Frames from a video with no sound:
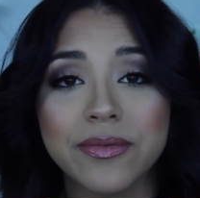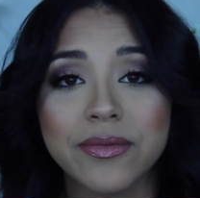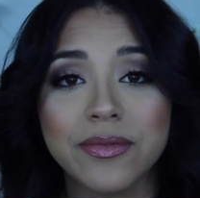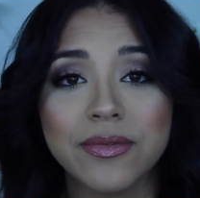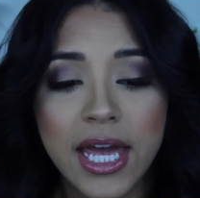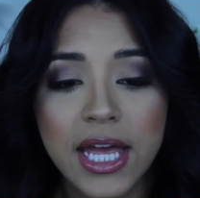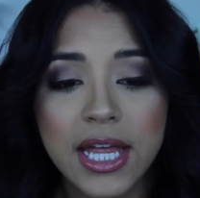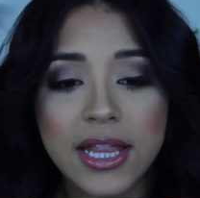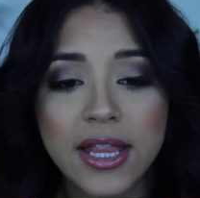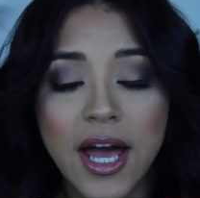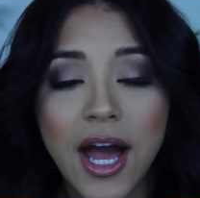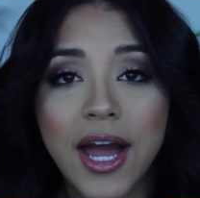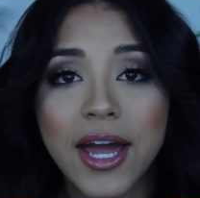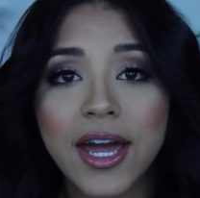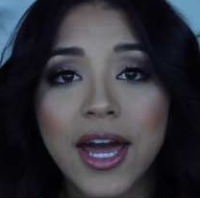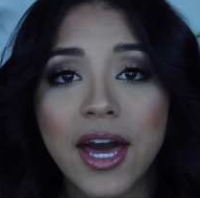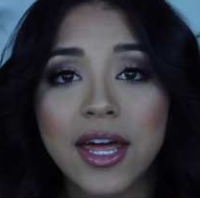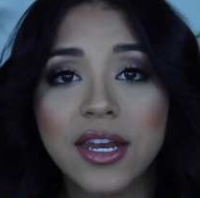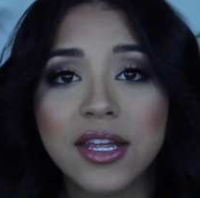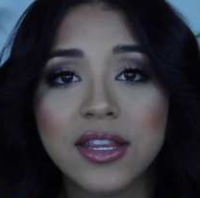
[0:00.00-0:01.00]
And I
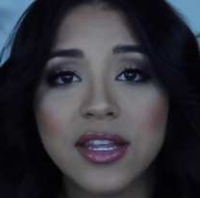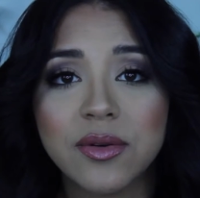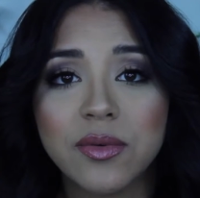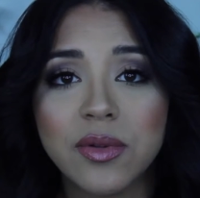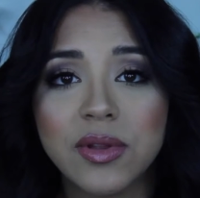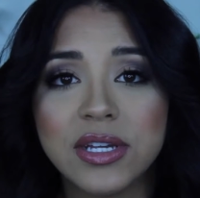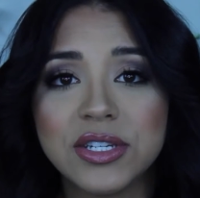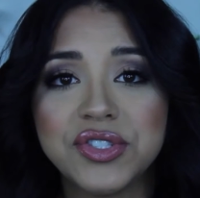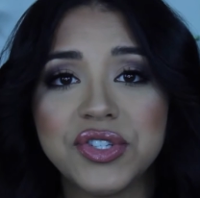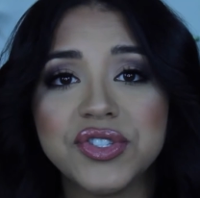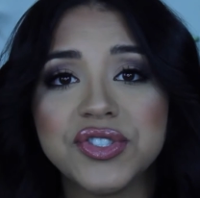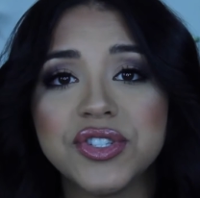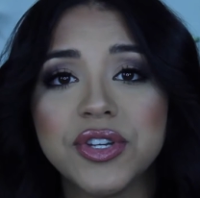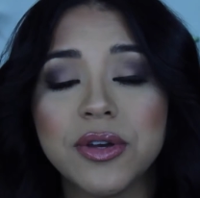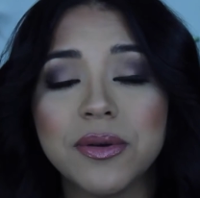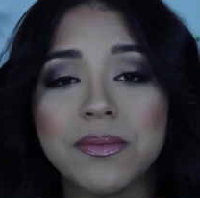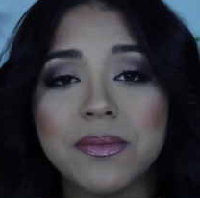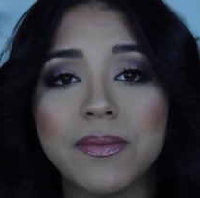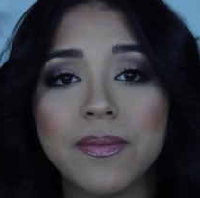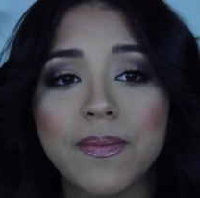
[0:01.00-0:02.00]
got in a
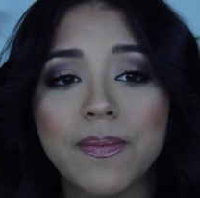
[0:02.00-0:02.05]
relationship.